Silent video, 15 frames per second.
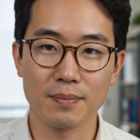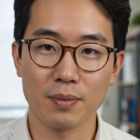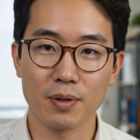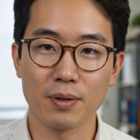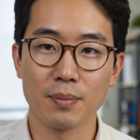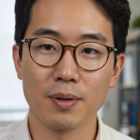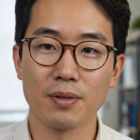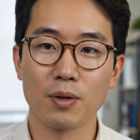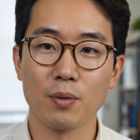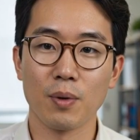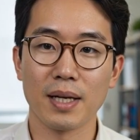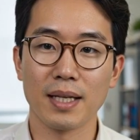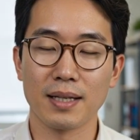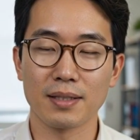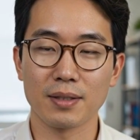which moves a
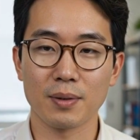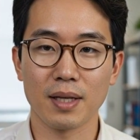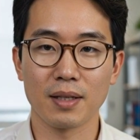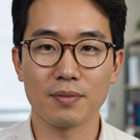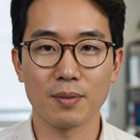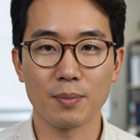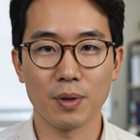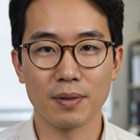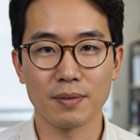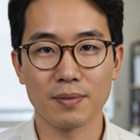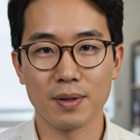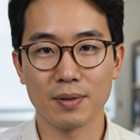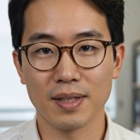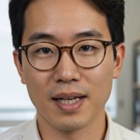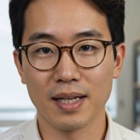waiting thread from one
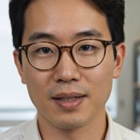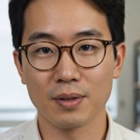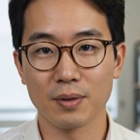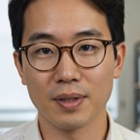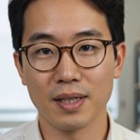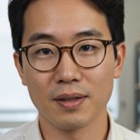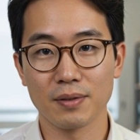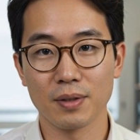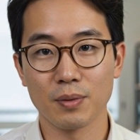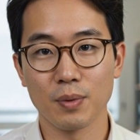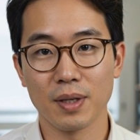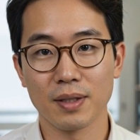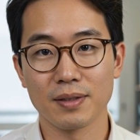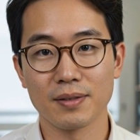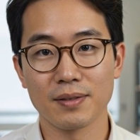futex to a different
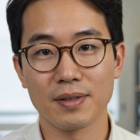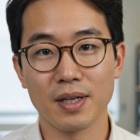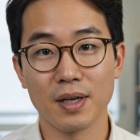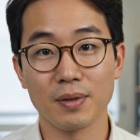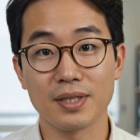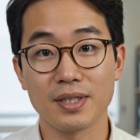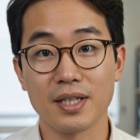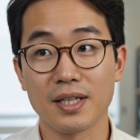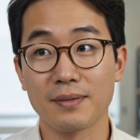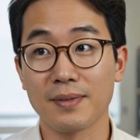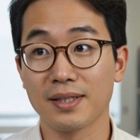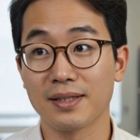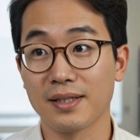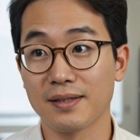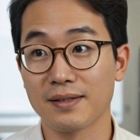one, a
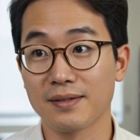legitimate